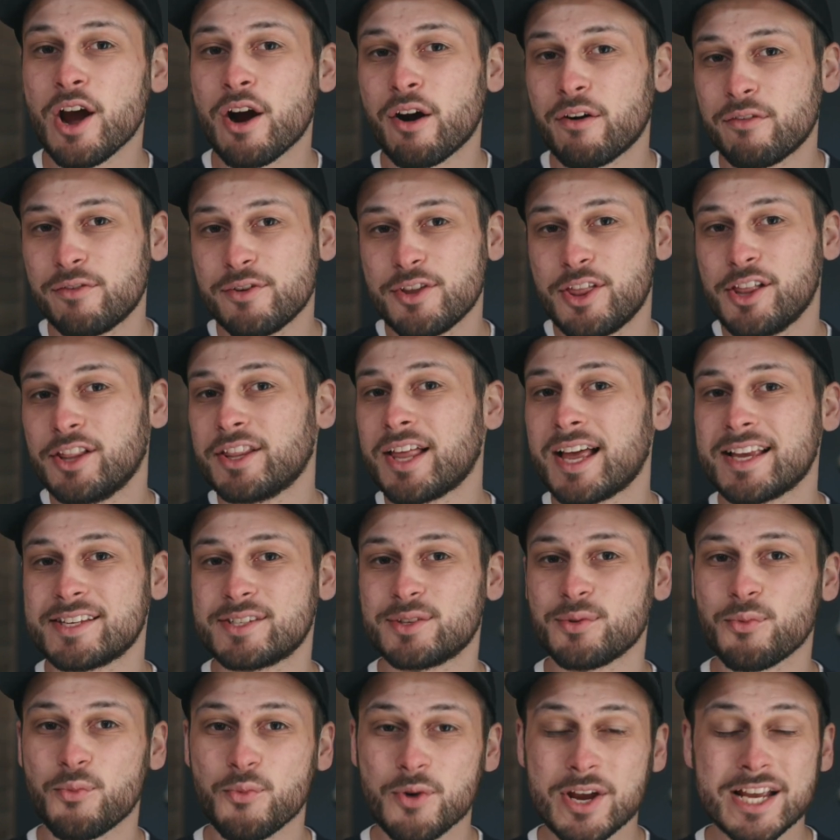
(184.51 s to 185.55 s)
over the
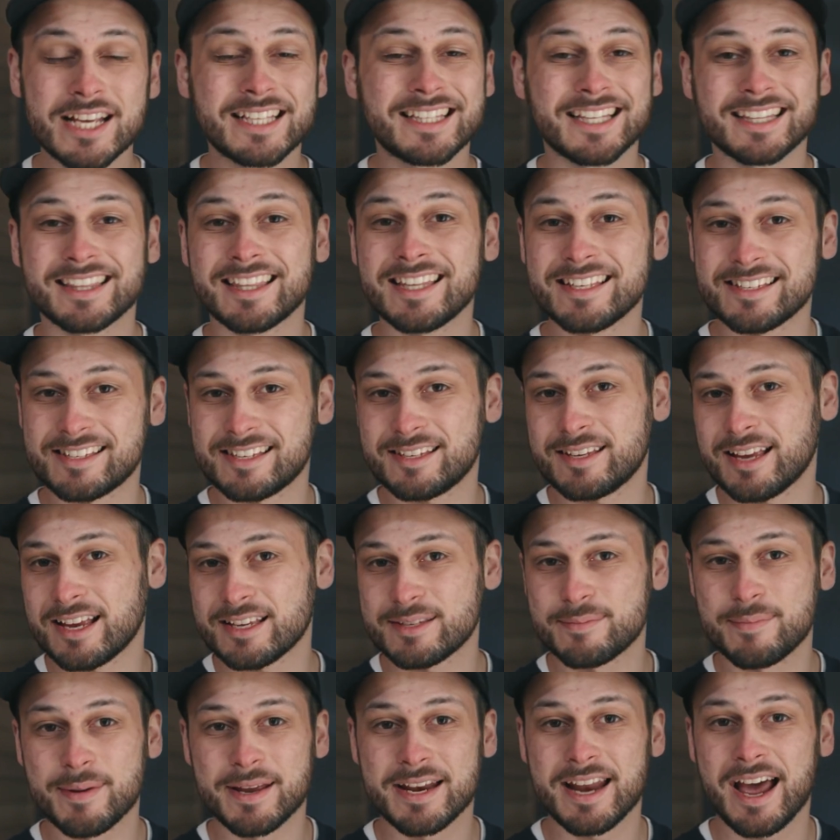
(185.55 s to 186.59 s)
last week that this
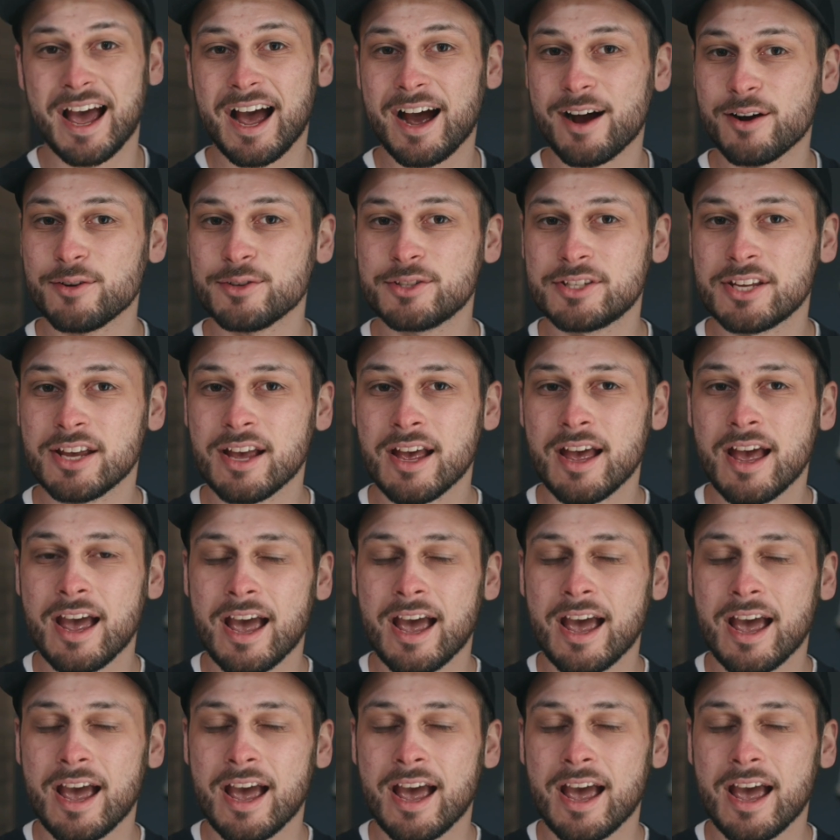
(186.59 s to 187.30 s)
has been out,